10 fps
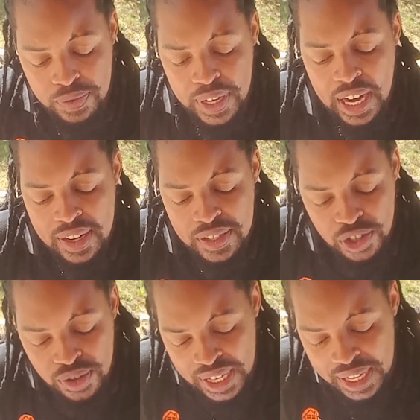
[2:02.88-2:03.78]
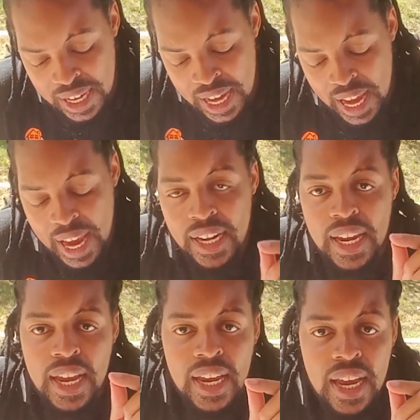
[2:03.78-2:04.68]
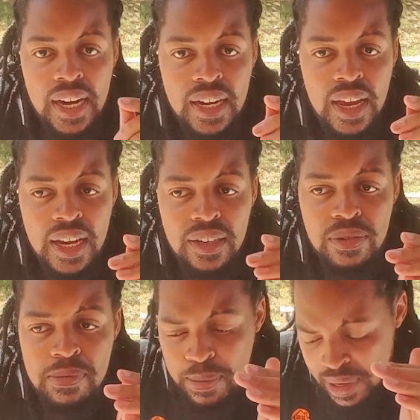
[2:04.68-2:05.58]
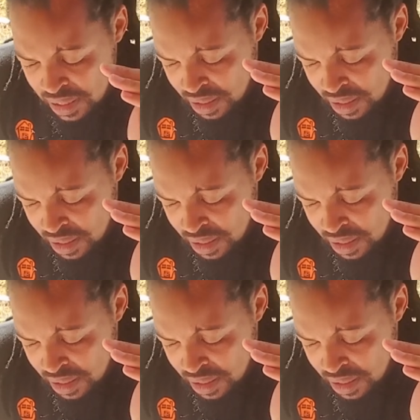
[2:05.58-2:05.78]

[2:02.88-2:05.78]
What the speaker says: Currency Trader. And remember,